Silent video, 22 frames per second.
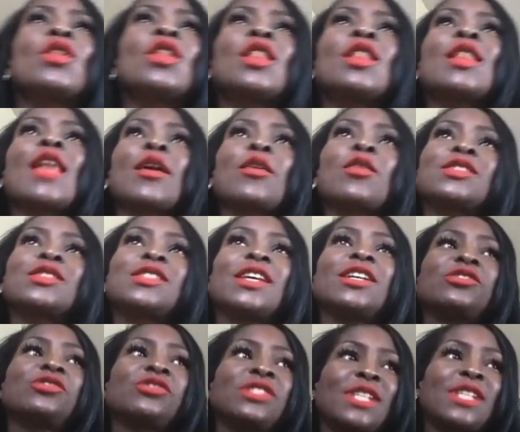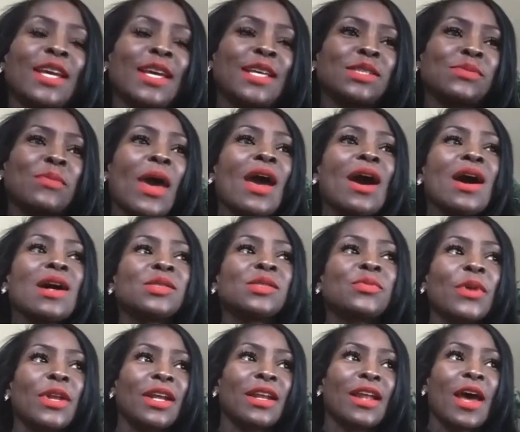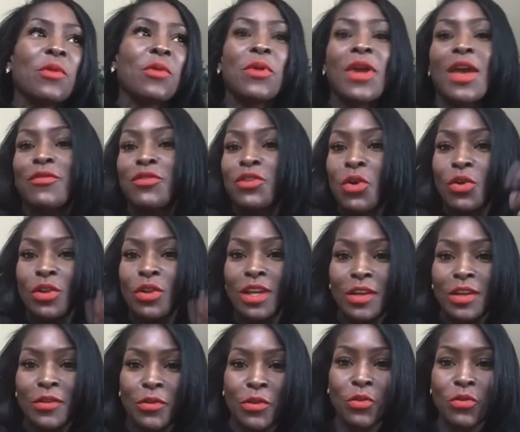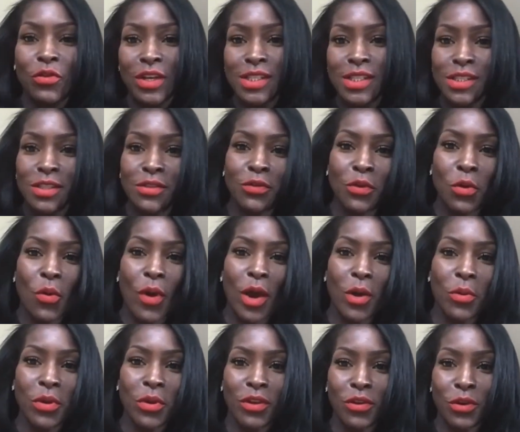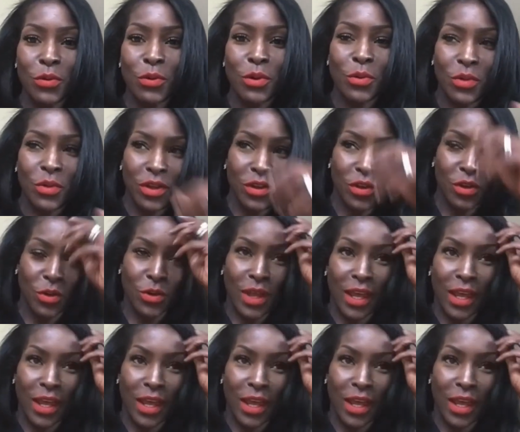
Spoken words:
like it's interesting because my husband and I, we have totally different reasons for why we do what we do.